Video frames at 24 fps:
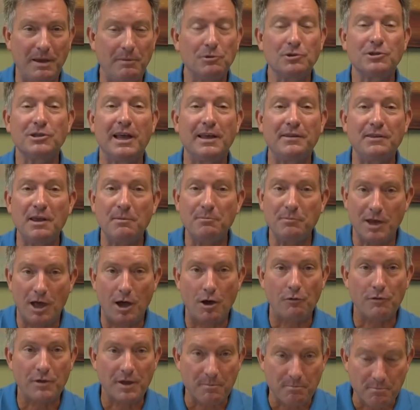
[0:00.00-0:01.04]
He was letting them
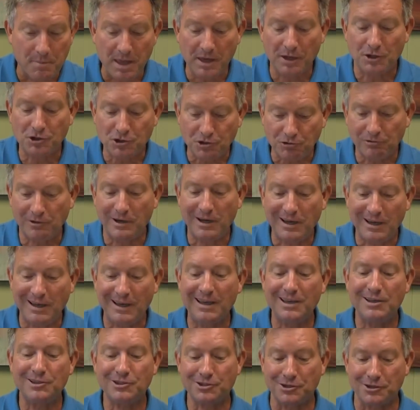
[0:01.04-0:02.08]
know that
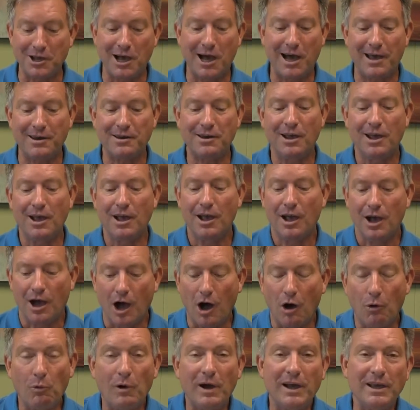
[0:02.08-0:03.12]
ministry is not
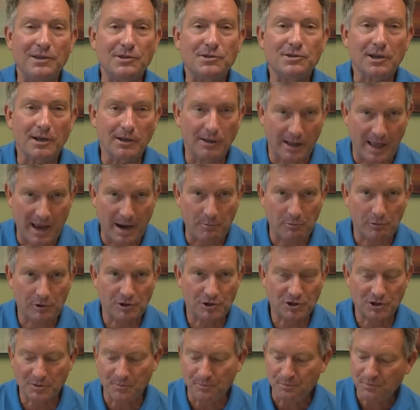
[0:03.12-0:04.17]
always
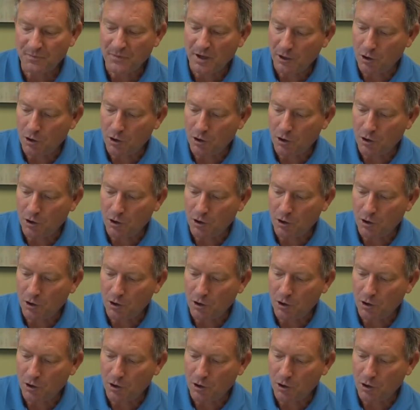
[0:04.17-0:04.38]
glamorous.